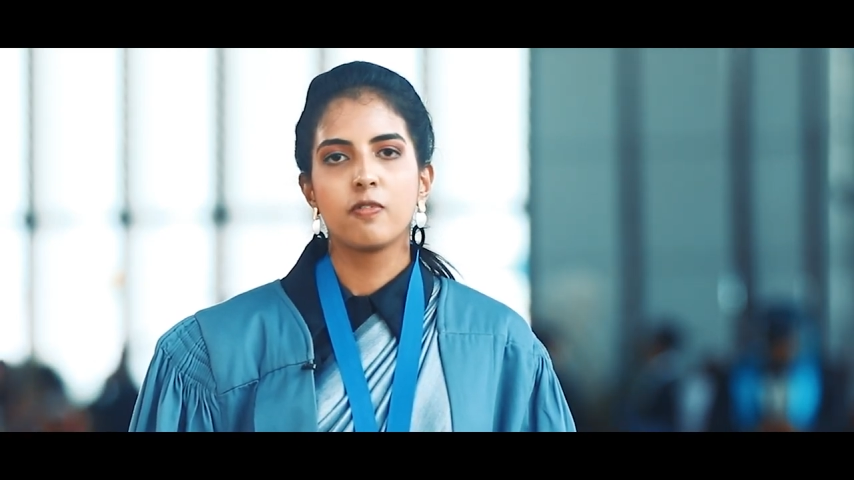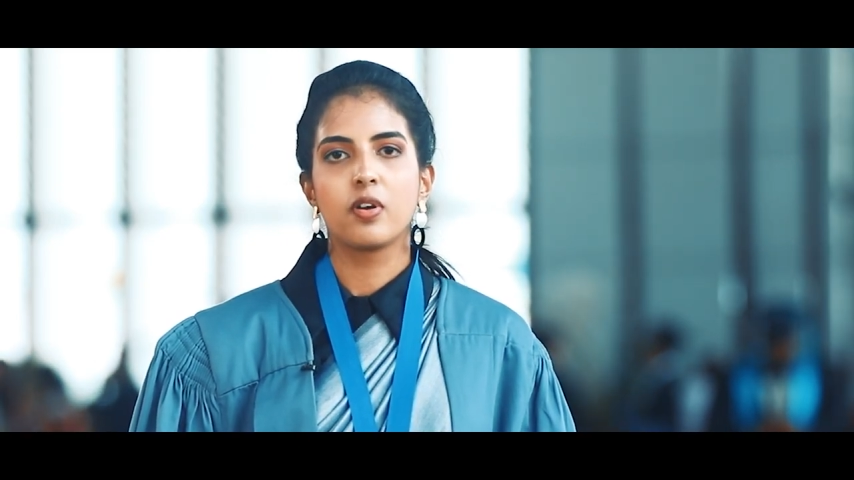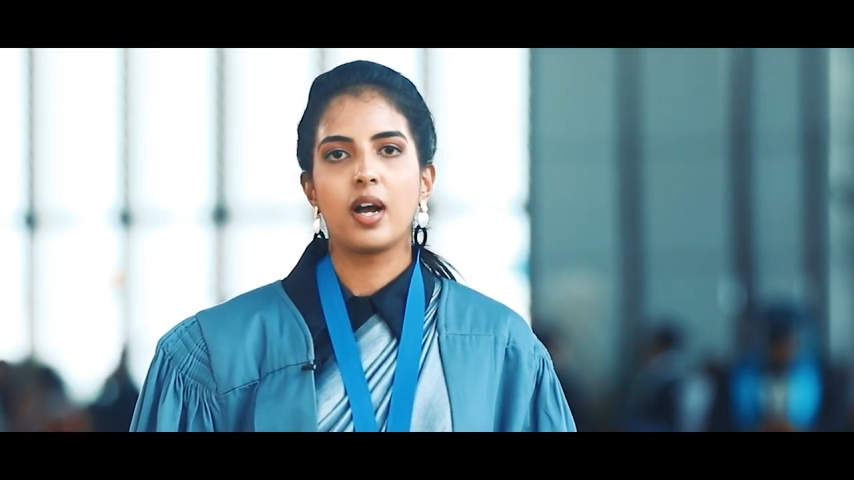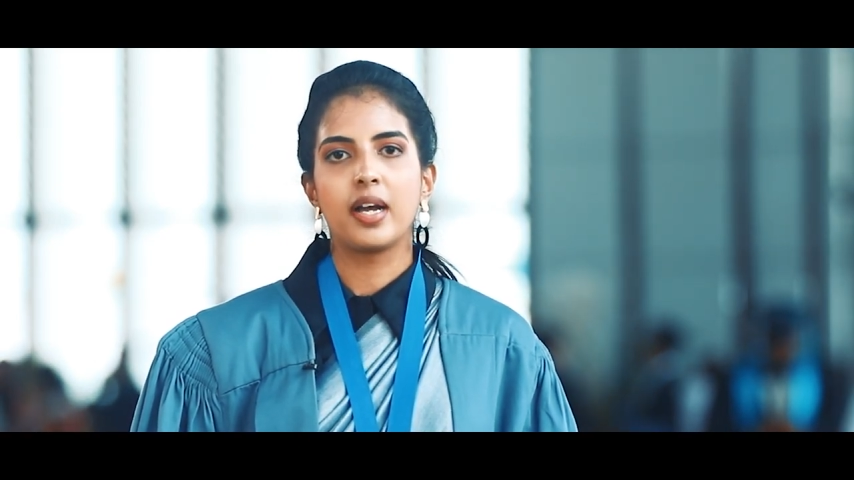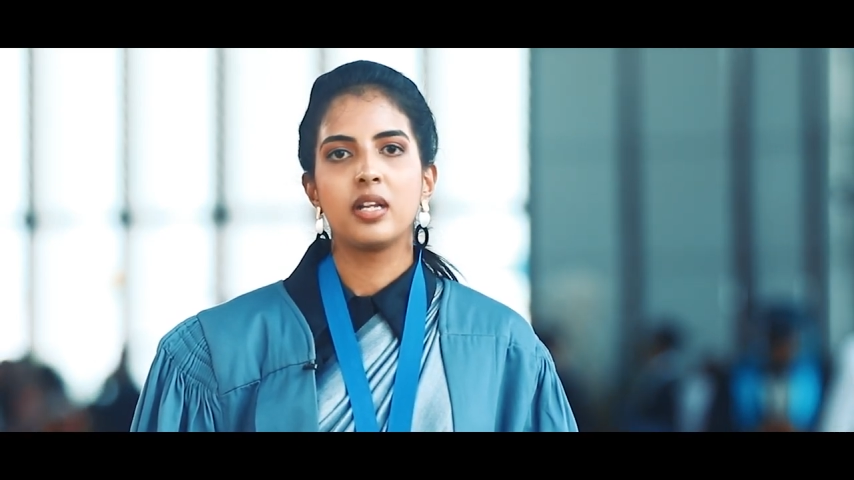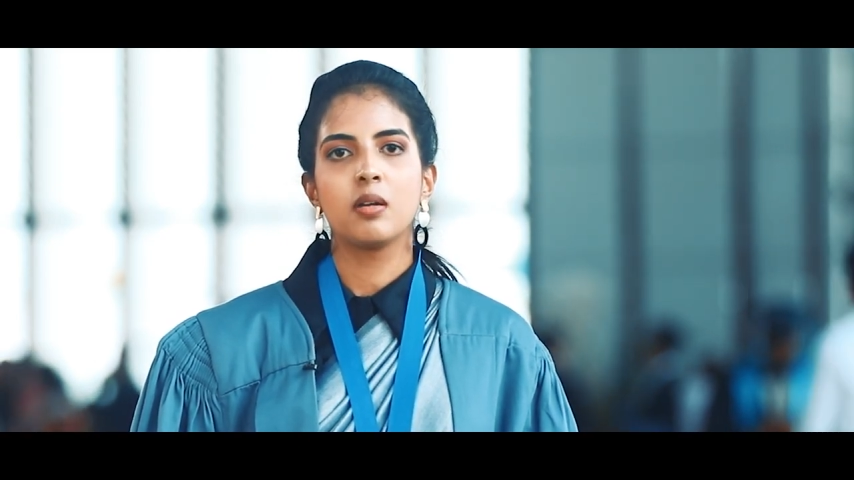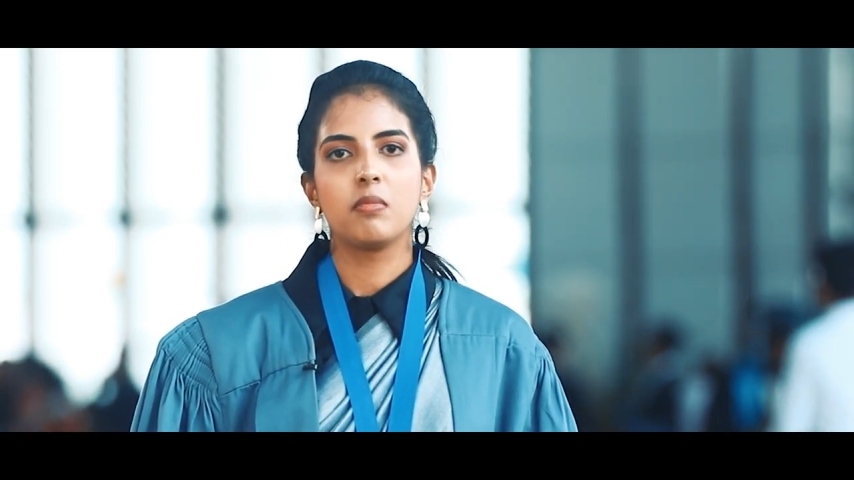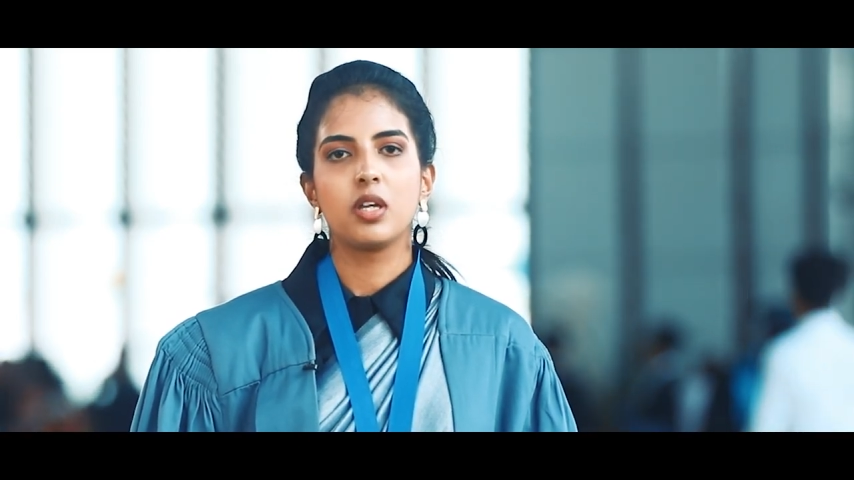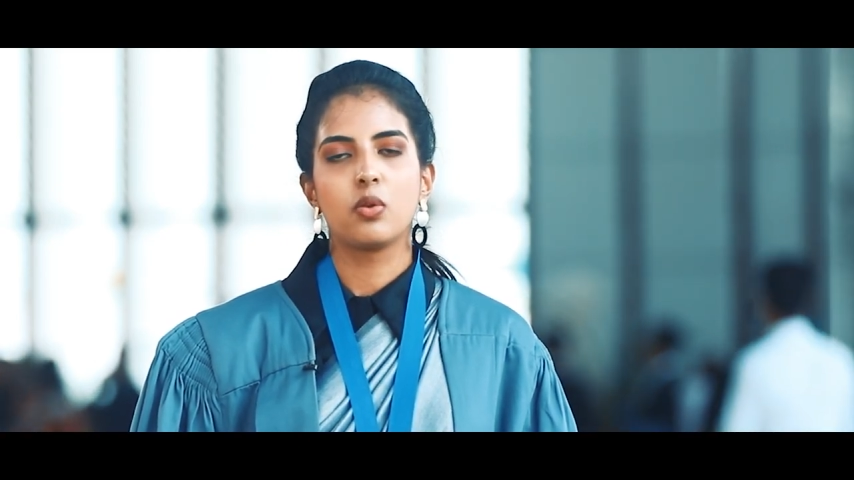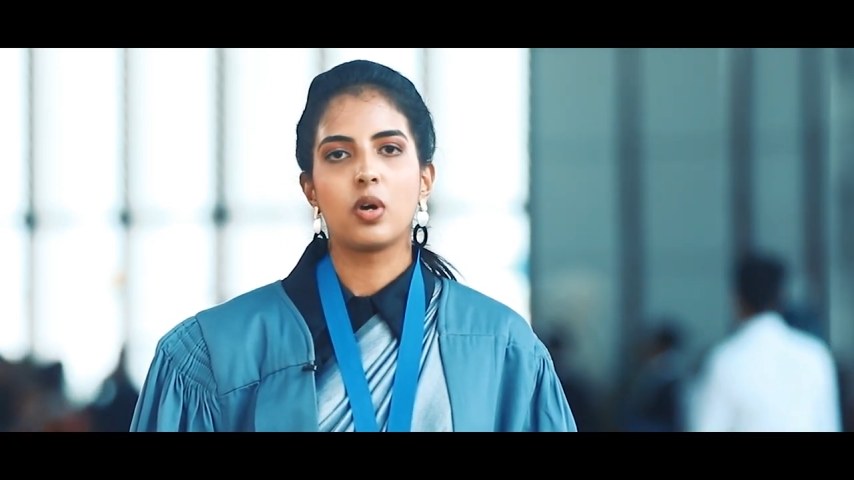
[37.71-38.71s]
for guiding
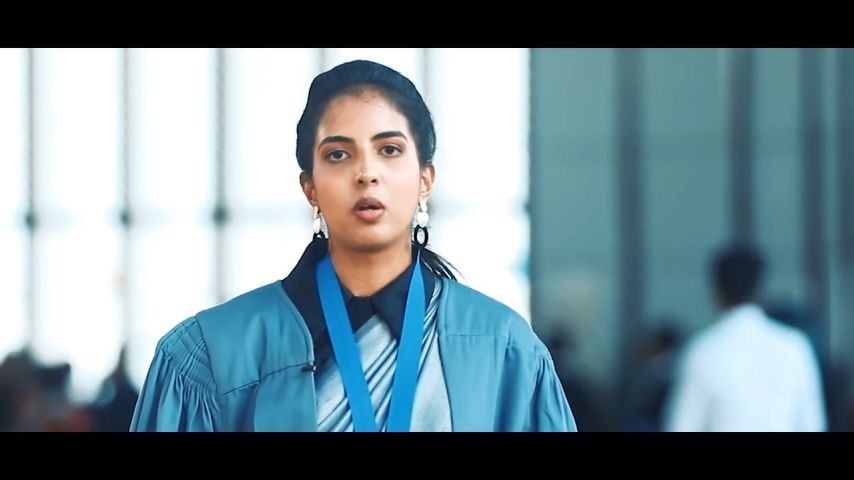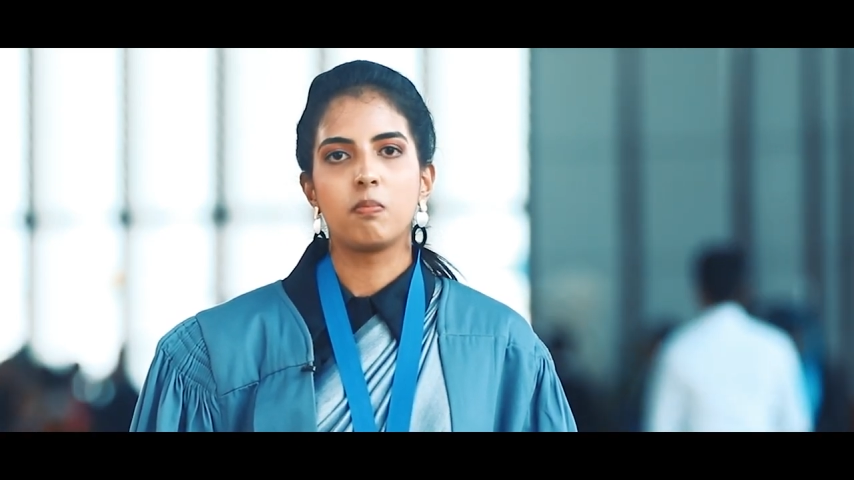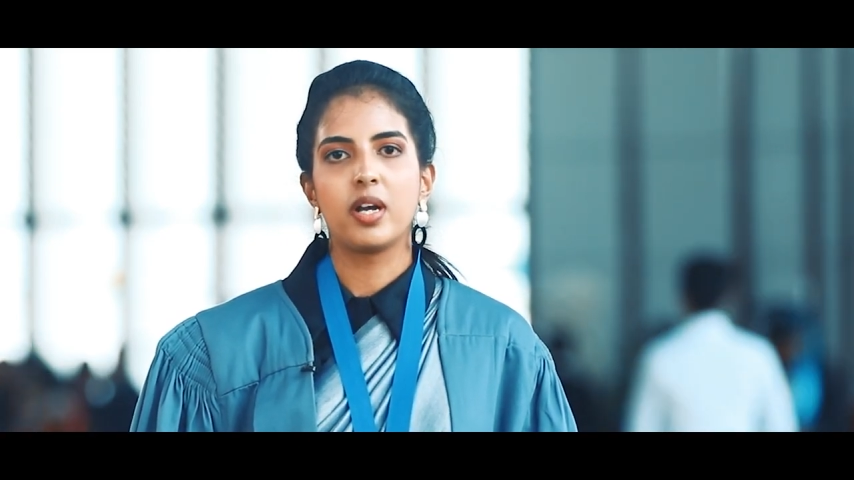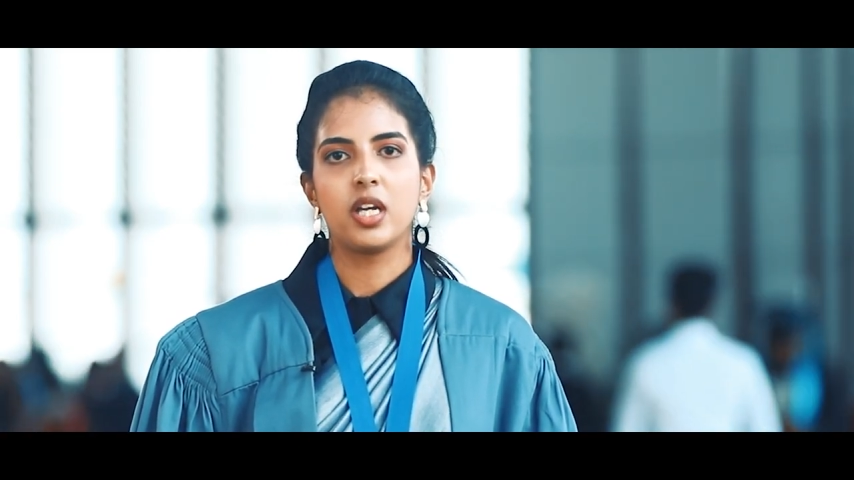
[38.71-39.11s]
me throughout my